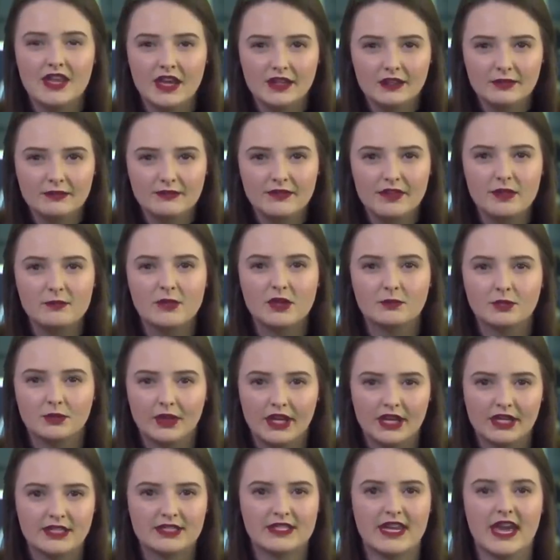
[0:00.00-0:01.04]
None of them
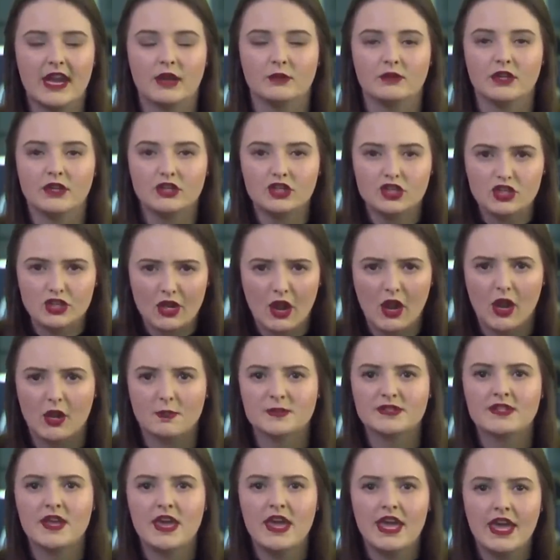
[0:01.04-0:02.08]
break down
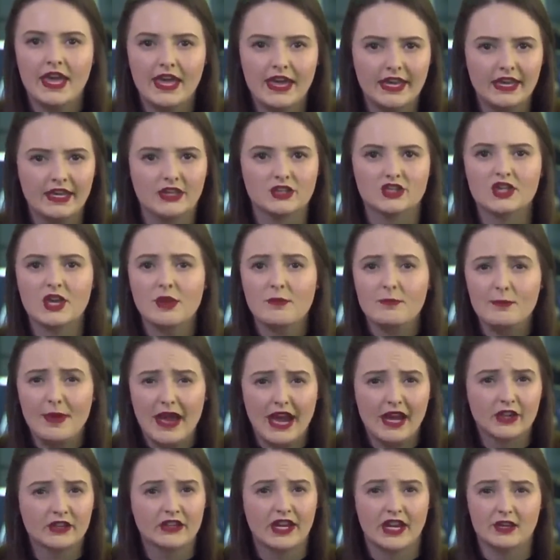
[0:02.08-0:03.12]
jobs, age,
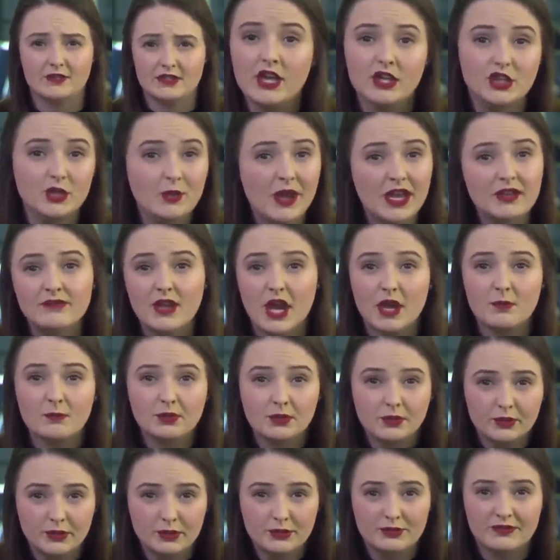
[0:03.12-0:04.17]
background. You have
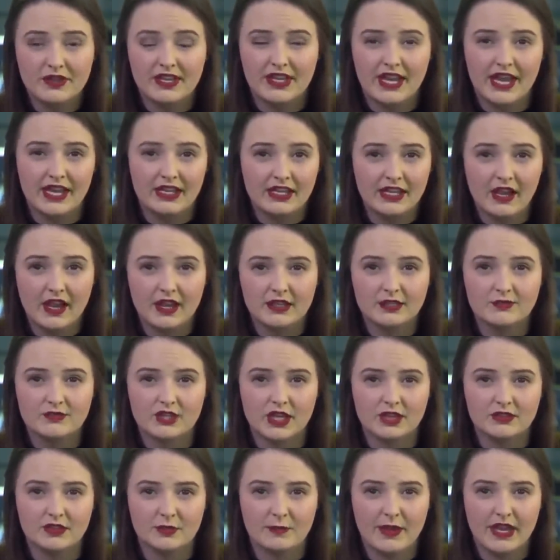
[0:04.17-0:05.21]
not proven any kind
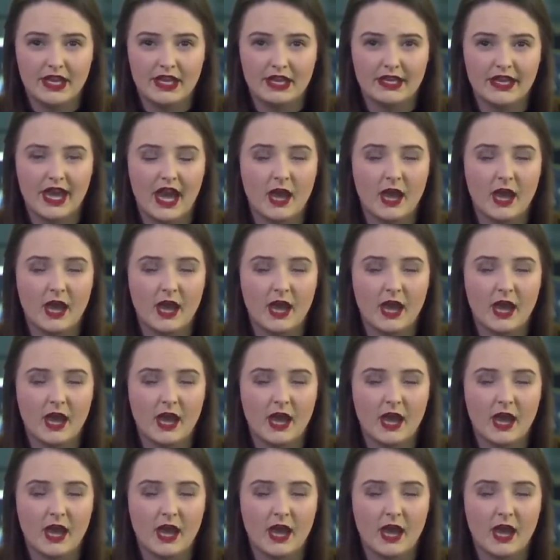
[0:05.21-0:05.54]
of gender pay